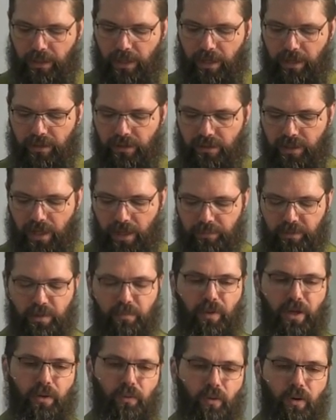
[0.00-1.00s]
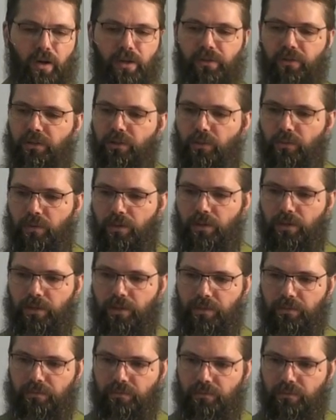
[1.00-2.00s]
and adopted by water and the Word.